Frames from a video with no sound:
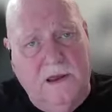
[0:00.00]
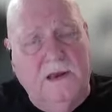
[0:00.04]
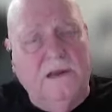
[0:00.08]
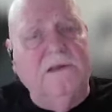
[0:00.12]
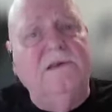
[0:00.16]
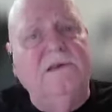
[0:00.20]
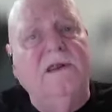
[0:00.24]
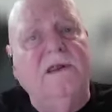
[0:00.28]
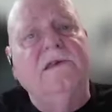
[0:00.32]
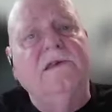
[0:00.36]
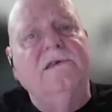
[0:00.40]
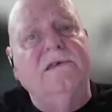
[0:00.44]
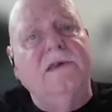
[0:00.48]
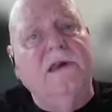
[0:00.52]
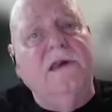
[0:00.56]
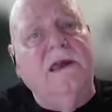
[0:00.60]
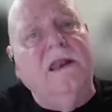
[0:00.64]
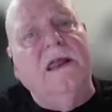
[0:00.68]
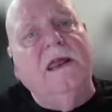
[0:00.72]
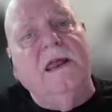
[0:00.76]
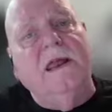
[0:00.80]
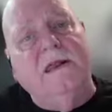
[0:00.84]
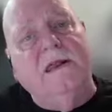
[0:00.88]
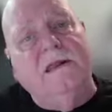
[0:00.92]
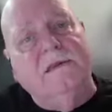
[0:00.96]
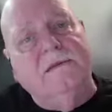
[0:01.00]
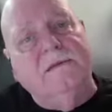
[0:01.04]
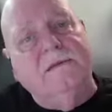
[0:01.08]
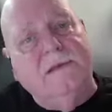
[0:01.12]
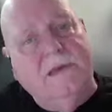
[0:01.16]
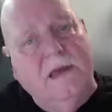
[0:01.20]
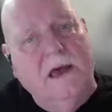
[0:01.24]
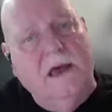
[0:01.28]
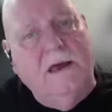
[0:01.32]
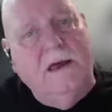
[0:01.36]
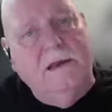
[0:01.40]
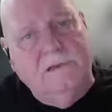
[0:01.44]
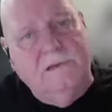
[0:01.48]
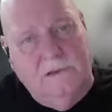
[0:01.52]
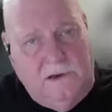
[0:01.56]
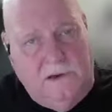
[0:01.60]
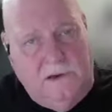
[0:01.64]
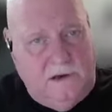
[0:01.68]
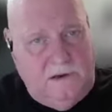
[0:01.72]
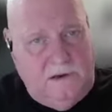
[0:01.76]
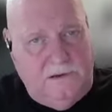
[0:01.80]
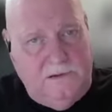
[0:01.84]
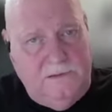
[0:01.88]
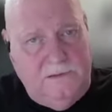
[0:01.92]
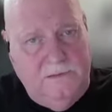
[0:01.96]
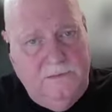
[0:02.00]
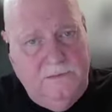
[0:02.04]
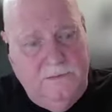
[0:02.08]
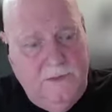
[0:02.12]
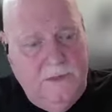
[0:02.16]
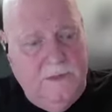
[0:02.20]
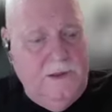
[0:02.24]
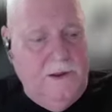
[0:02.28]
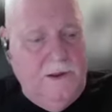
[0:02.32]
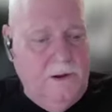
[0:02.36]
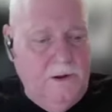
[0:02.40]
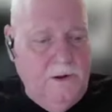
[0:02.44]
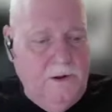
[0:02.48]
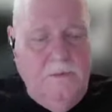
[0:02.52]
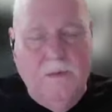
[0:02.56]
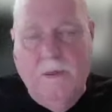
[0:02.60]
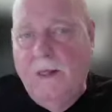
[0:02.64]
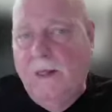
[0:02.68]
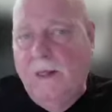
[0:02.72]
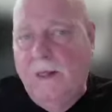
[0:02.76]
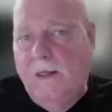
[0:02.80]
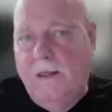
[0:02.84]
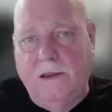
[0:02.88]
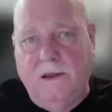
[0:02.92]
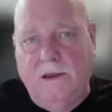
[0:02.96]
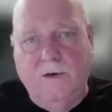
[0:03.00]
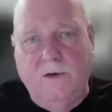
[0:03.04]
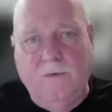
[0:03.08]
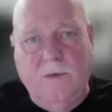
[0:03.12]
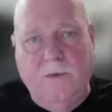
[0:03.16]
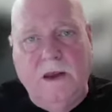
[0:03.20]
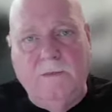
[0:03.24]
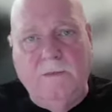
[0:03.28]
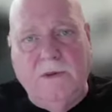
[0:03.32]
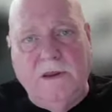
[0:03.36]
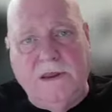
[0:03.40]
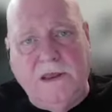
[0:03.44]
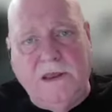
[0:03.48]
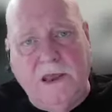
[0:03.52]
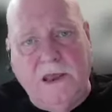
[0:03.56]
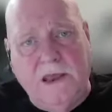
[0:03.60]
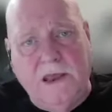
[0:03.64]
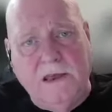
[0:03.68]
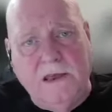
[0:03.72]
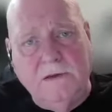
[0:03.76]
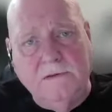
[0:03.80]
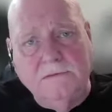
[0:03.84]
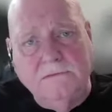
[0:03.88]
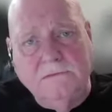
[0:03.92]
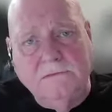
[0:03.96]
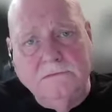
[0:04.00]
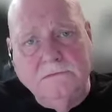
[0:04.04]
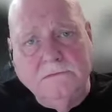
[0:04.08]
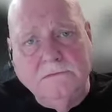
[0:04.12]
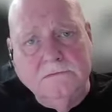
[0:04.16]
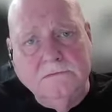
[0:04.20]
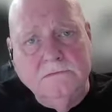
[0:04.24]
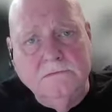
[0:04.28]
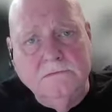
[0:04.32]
and he's not saying, "Hey, God, look, you made me king.